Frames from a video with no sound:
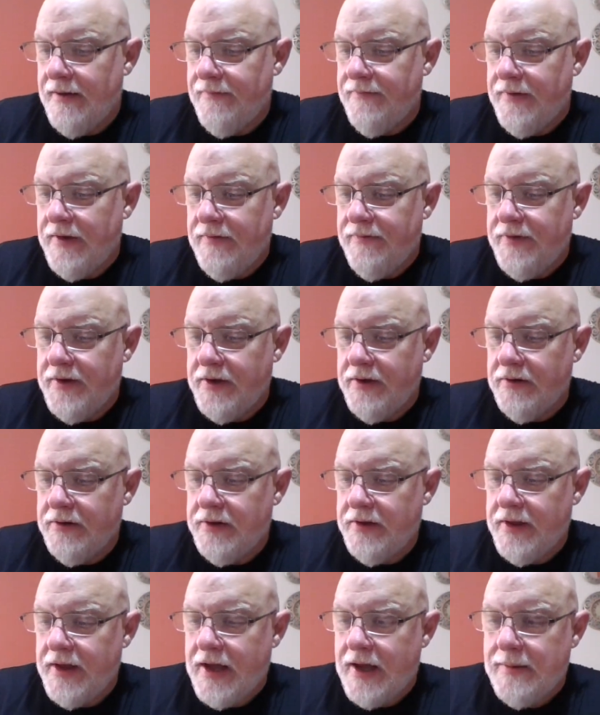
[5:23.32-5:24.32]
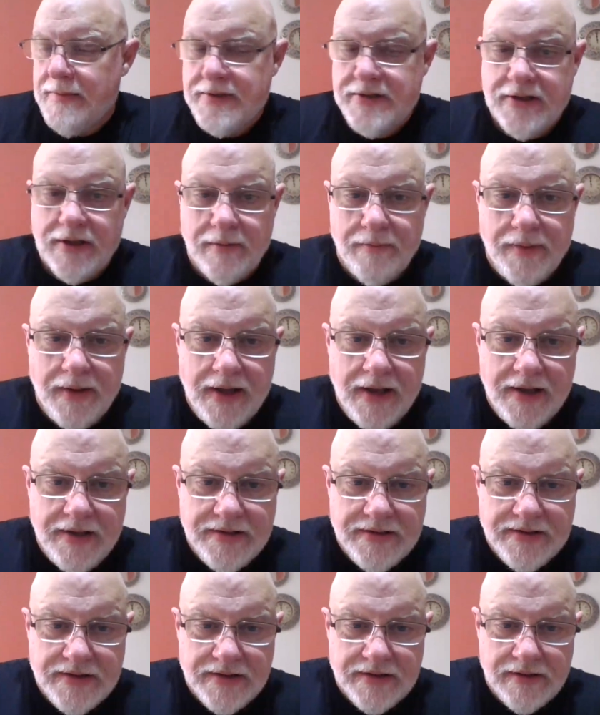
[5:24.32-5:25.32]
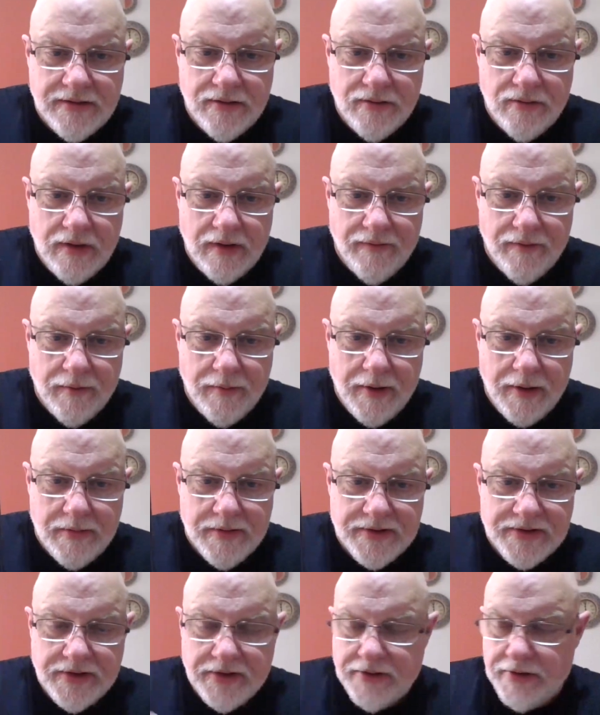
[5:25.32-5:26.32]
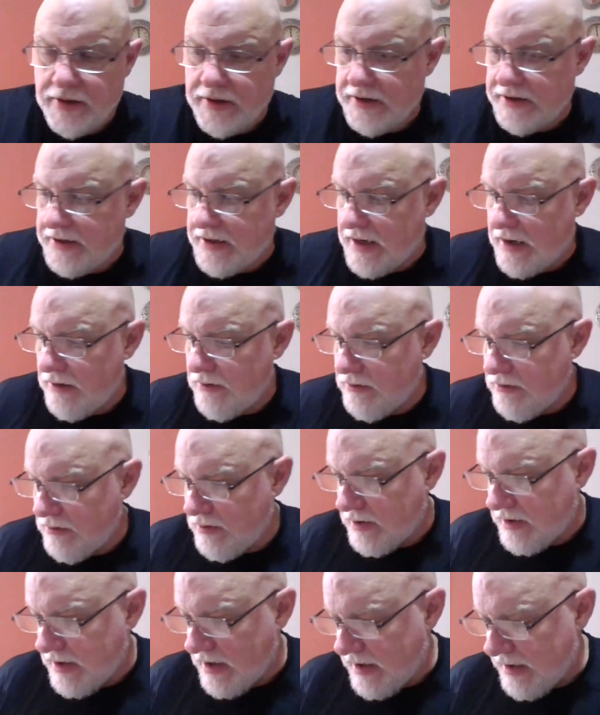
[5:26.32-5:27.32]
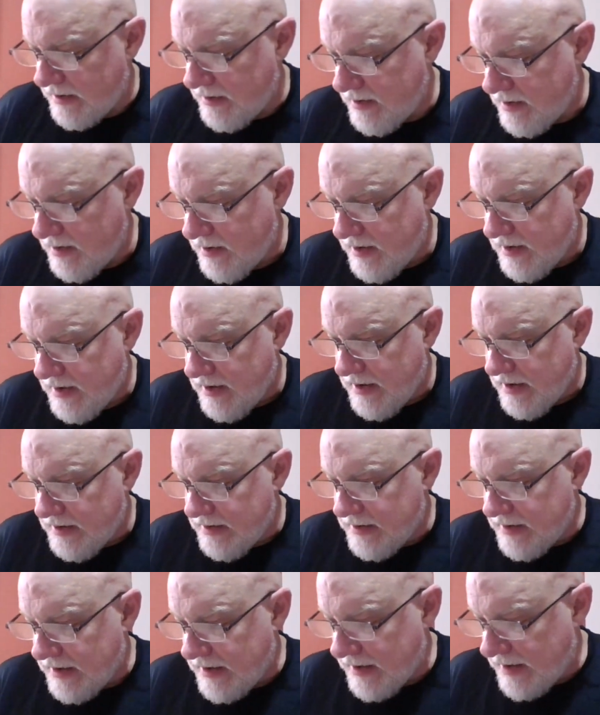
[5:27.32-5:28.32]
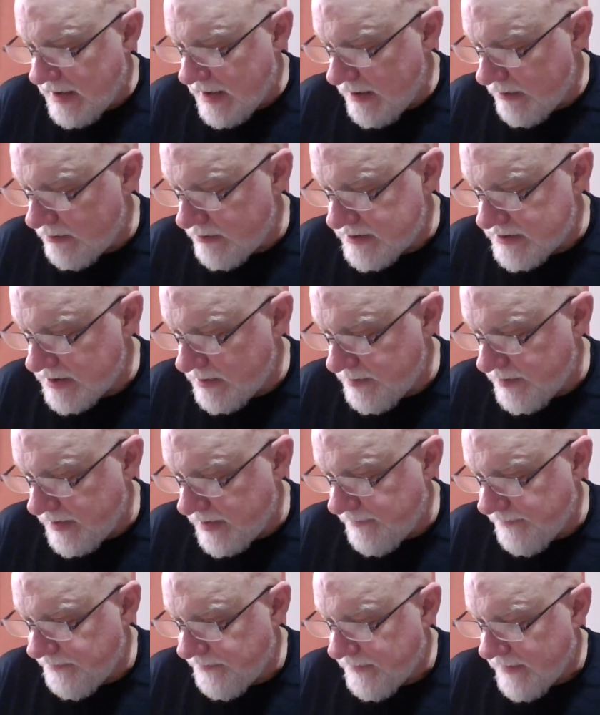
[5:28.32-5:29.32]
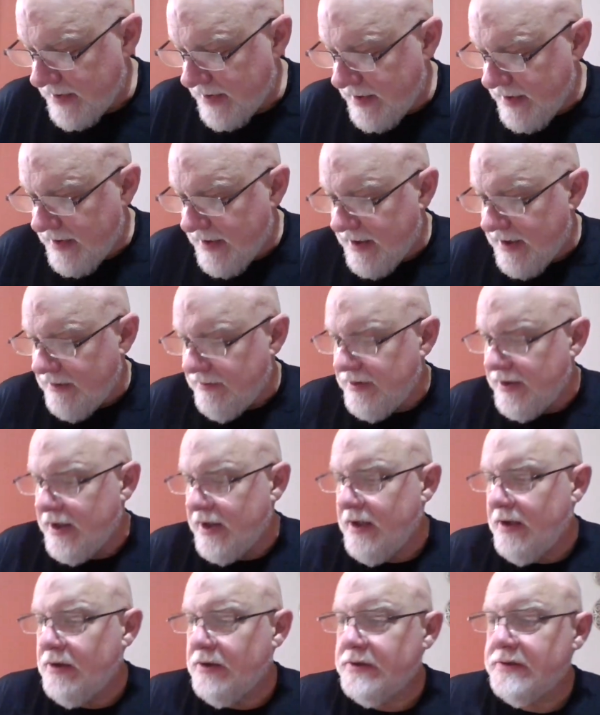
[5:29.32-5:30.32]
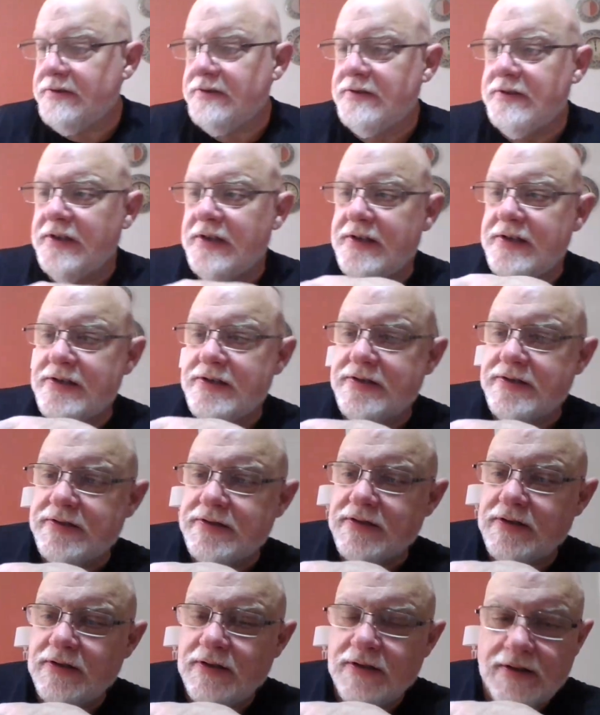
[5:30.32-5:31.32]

if you go to the Amazon page, whoever published it took it down or it got taken out or something. Everything else is